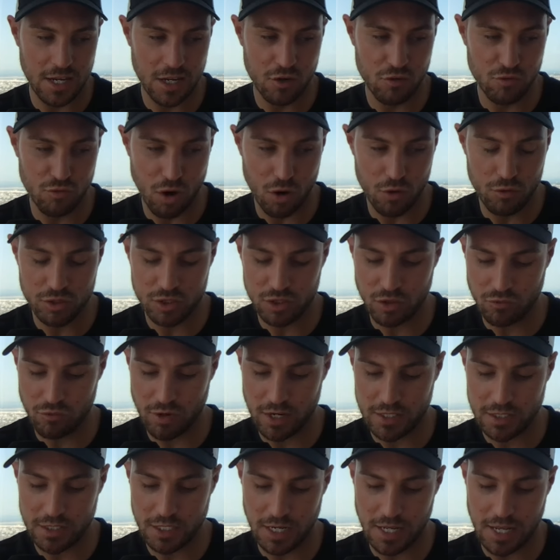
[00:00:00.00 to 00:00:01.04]
gross
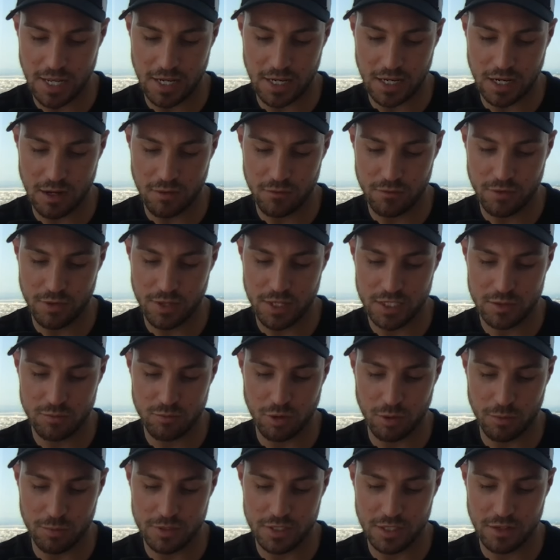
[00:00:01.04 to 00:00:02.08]
rental income for this
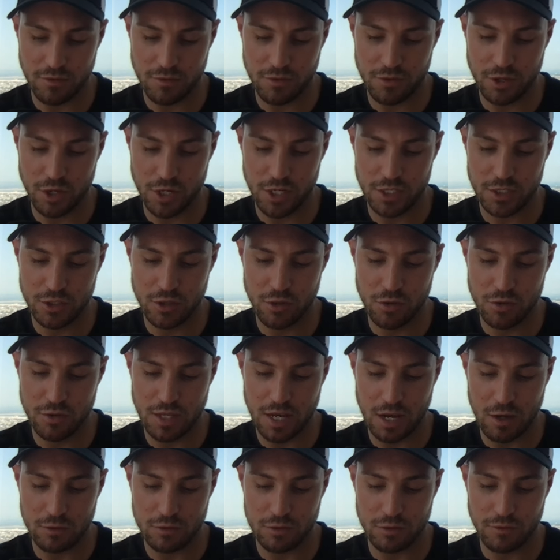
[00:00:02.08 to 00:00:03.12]
property of
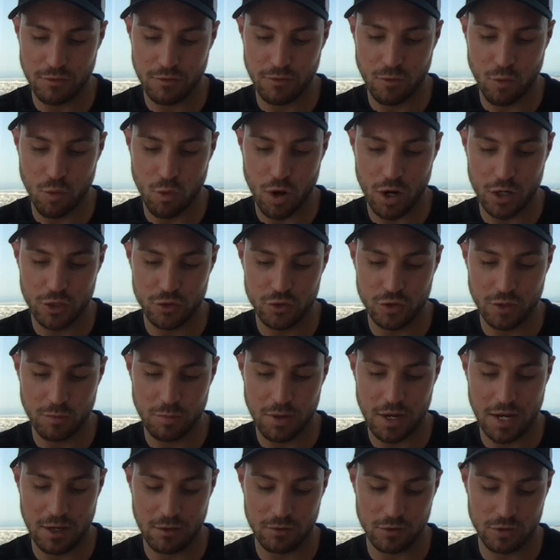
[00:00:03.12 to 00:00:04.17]

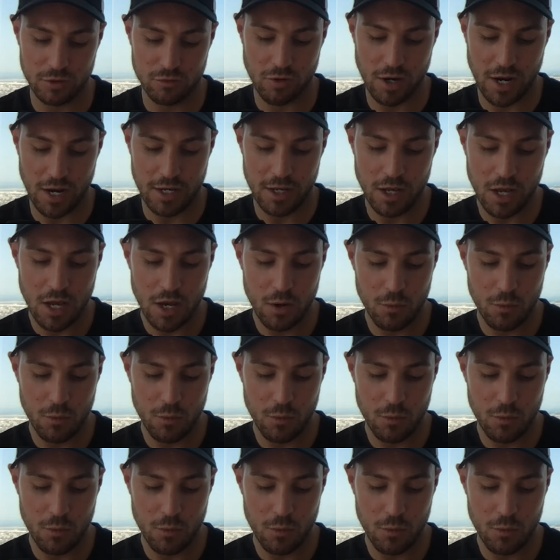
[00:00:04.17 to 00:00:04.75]
£32,400, right?